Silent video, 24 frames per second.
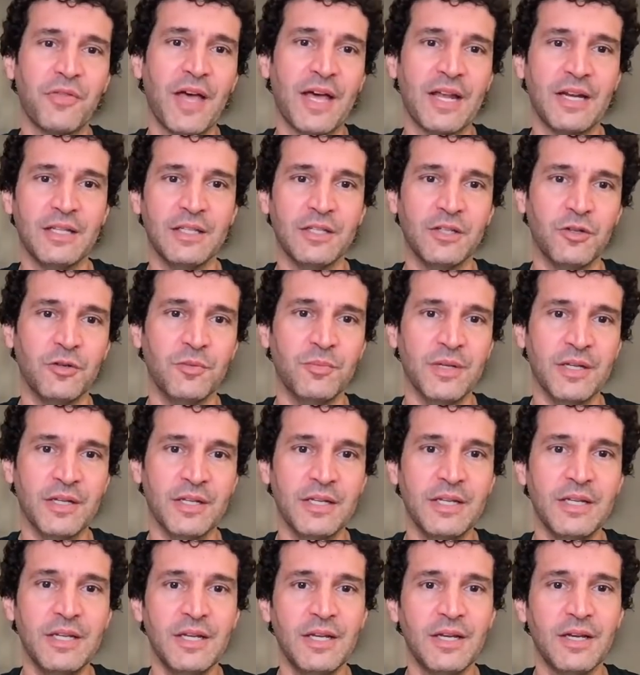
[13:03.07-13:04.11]
that a little bit.
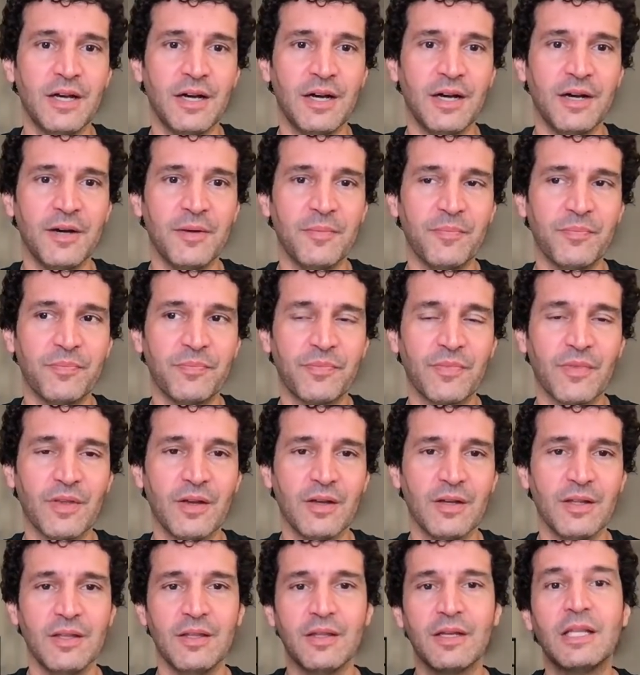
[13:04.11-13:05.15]

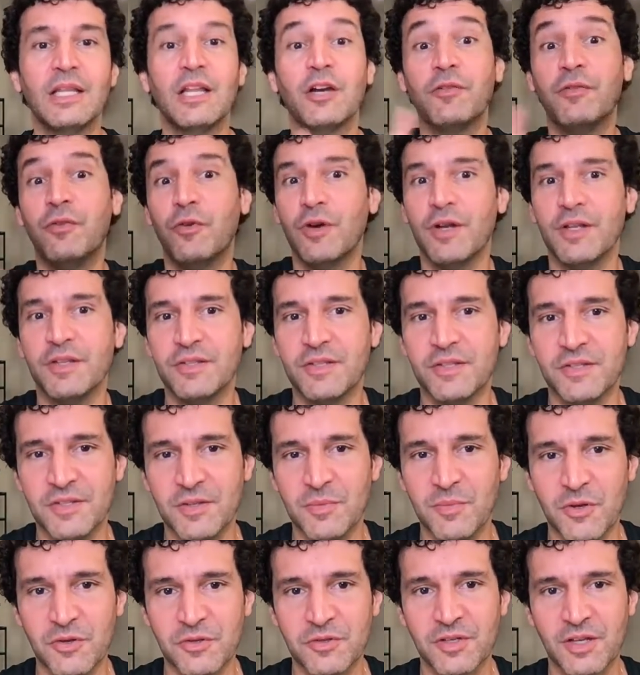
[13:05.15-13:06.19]
Clairvoyance is the
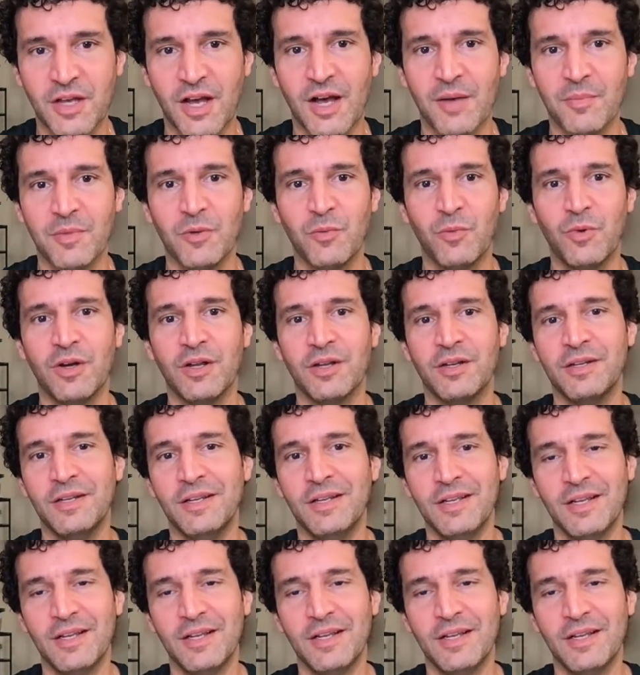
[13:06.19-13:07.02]
most common one.